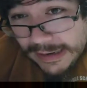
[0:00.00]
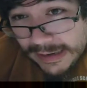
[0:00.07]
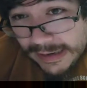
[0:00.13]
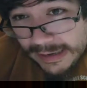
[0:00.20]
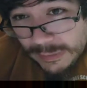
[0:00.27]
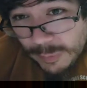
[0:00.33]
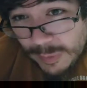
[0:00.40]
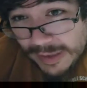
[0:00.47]

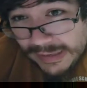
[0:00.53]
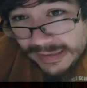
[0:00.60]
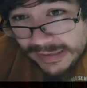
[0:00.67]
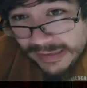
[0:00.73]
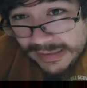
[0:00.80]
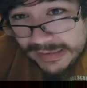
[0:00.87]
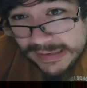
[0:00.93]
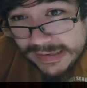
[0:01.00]
I
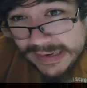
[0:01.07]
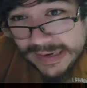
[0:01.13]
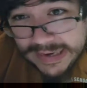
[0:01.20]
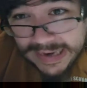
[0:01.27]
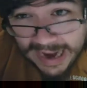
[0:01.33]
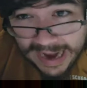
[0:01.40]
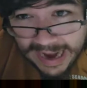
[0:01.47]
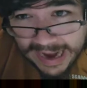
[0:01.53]
wanted to
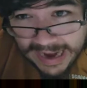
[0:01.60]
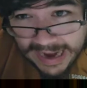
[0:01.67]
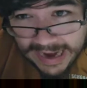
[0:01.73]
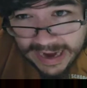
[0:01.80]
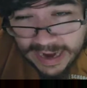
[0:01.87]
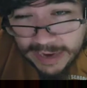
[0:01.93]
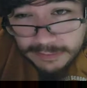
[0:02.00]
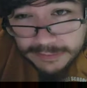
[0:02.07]
die.
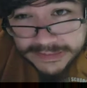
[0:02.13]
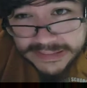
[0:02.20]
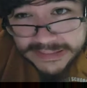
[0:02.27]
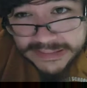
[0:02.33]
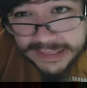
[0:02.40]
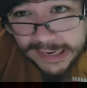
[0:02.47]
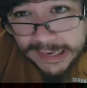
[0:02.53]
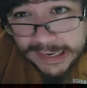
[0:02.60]
It was
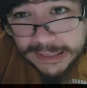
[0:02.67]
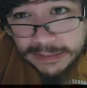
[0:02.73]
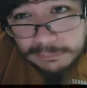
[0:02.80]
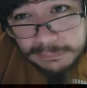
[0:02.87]
so